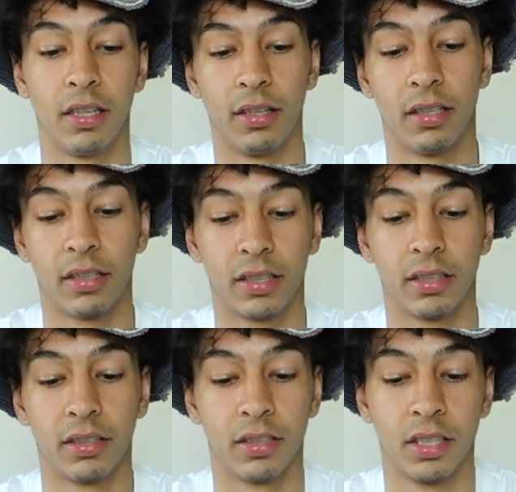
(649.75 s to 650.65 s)
they aren't
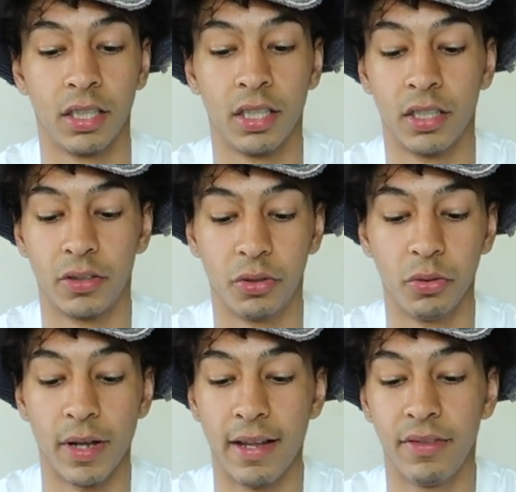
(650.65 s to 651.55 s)

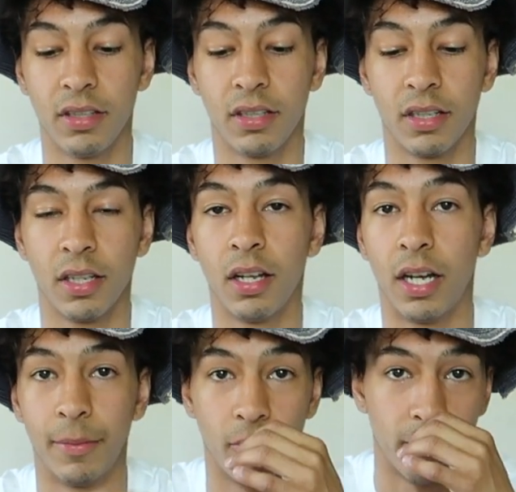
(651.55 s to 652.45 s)
too heavy.
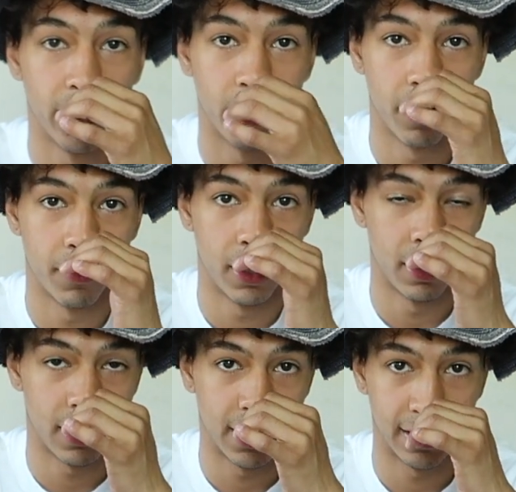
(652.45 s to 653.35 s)
I've been wearing them a
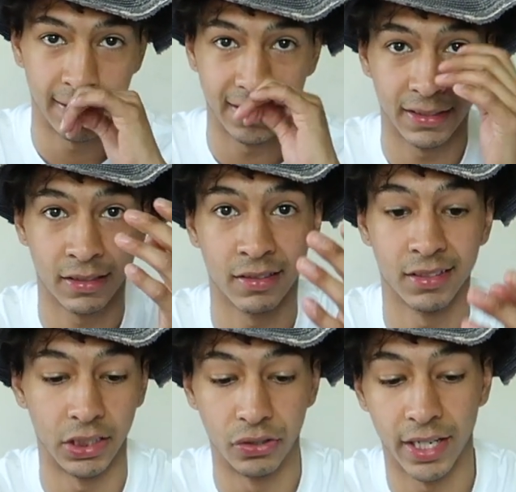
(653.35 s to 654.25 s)
lot. I think it's just because of
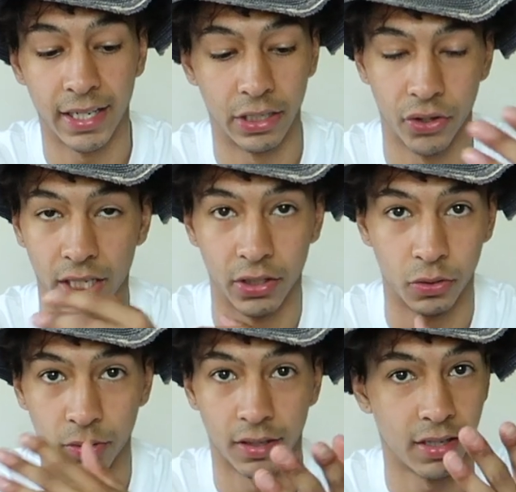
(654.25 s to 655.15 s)
the gray and gray
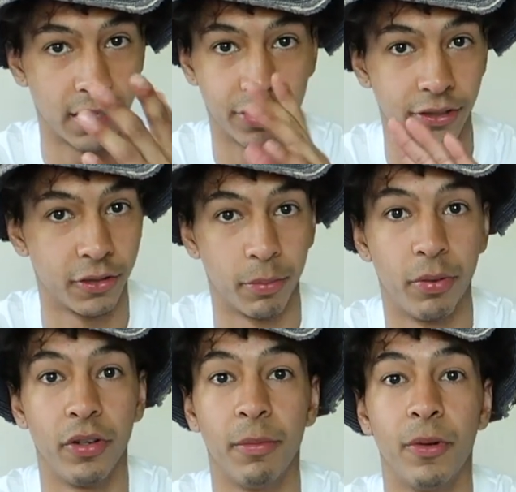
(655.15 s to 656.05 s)
goes with a lot, so I've just been
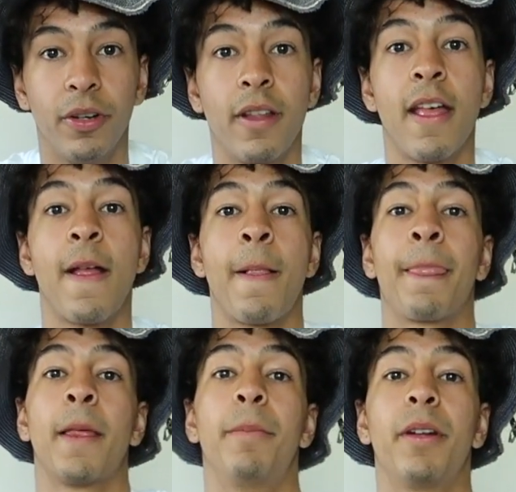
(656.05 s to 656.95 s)
putting them on.
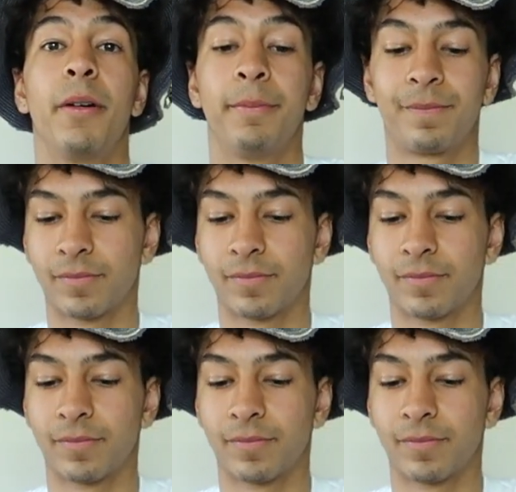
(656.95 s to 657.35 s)
But um,